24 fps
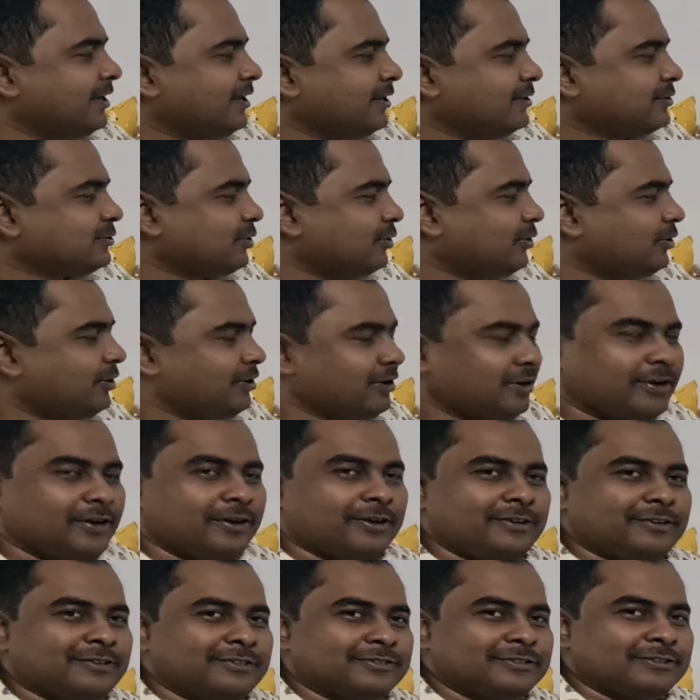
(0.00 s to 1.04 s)

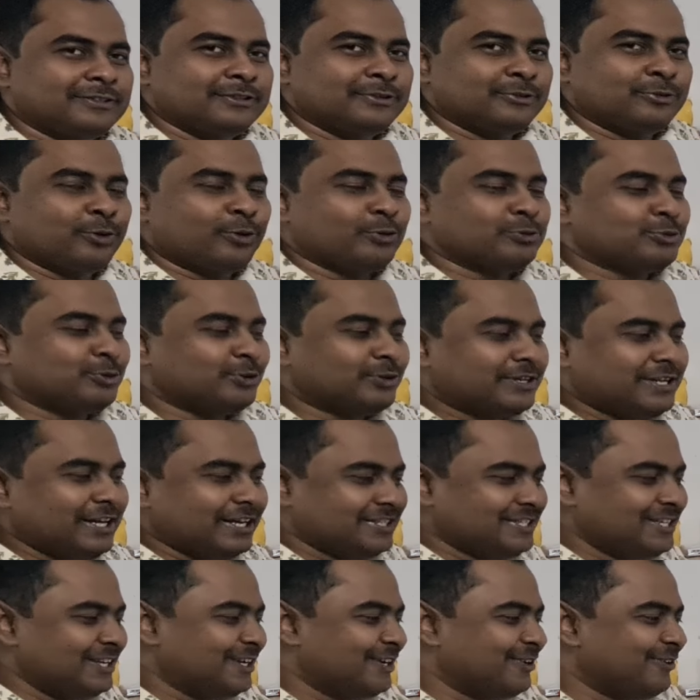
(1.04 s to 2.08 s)
so those who
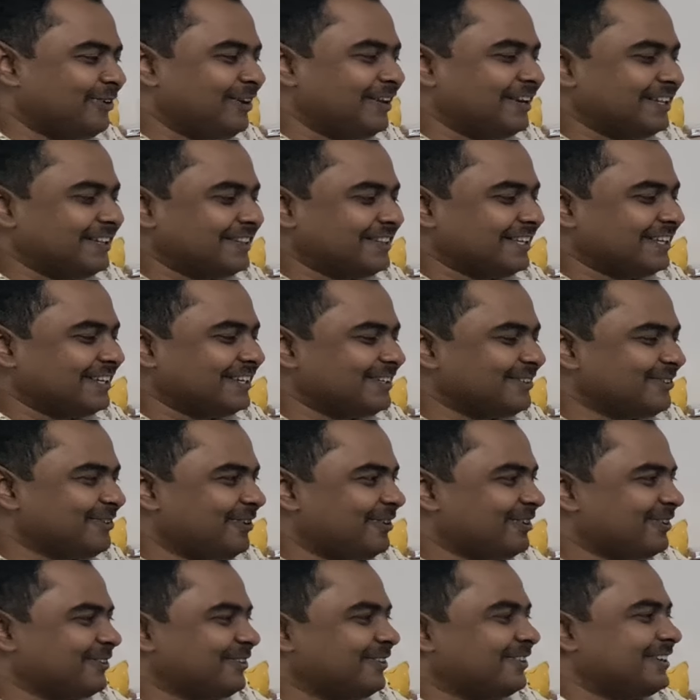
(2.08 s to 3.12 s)
doesn't know anything,
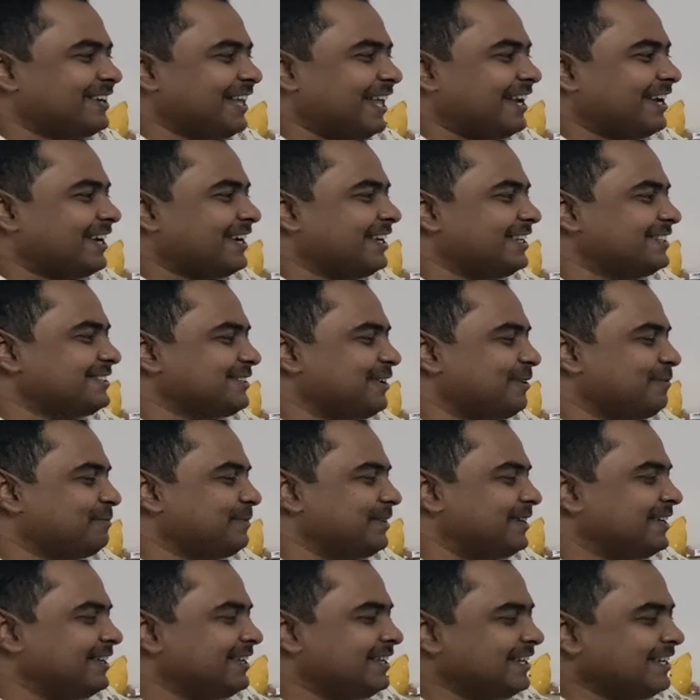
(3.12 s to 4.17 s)
don't go directly jump
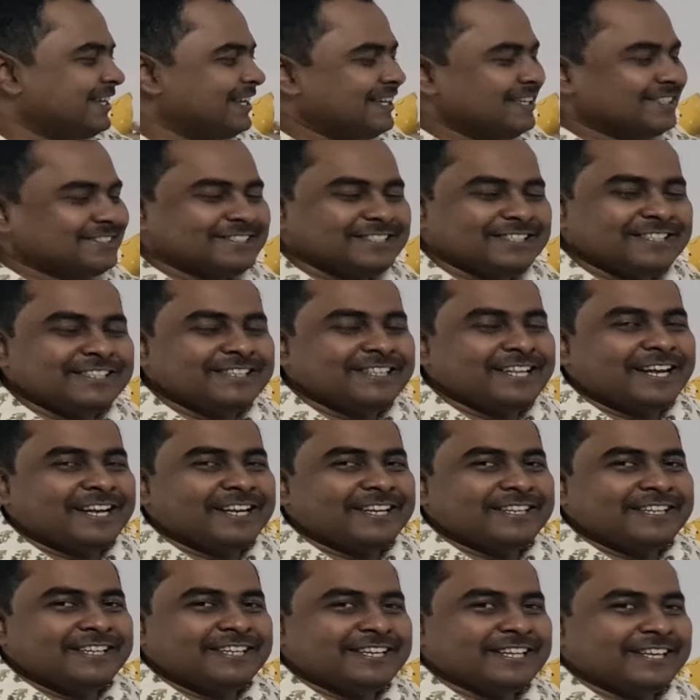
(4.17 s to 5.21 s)
it. See the
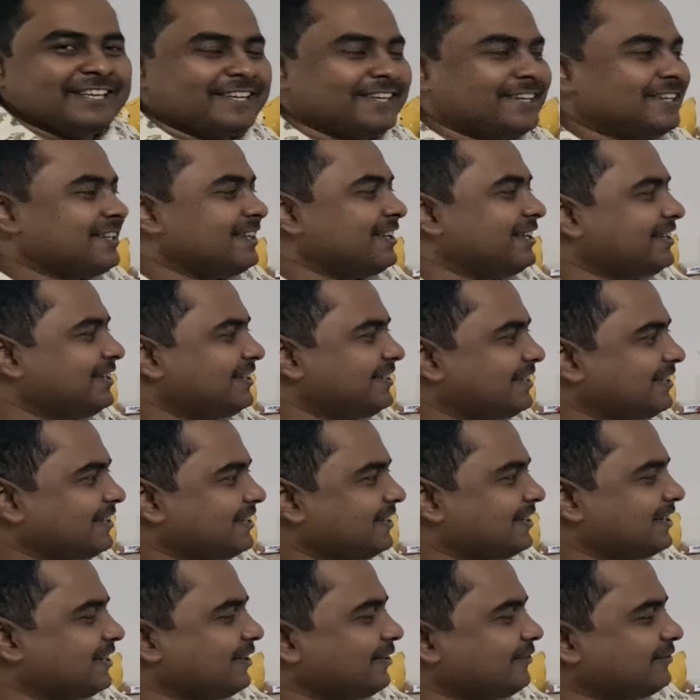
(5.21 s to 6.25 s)
nitty-gritty and
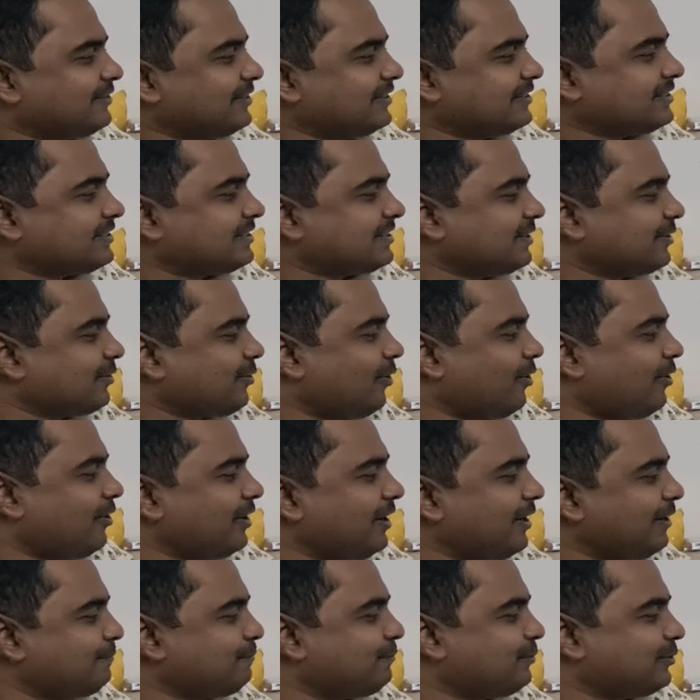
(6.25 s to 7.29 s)
integrity of this call
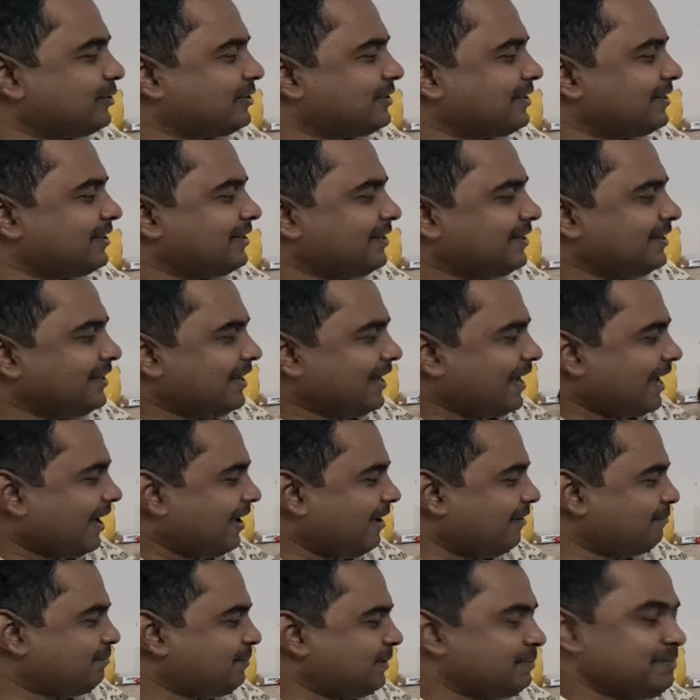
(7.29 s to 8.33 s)
and put
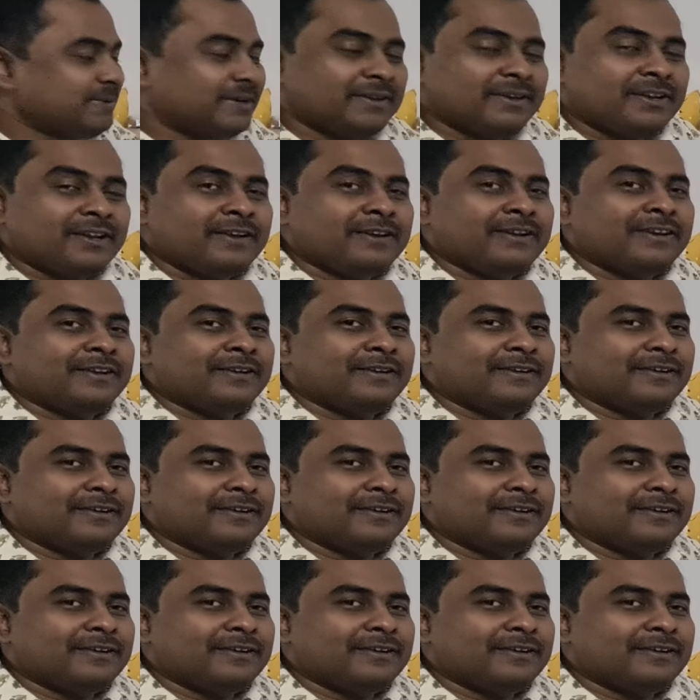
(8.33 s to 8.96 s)
have people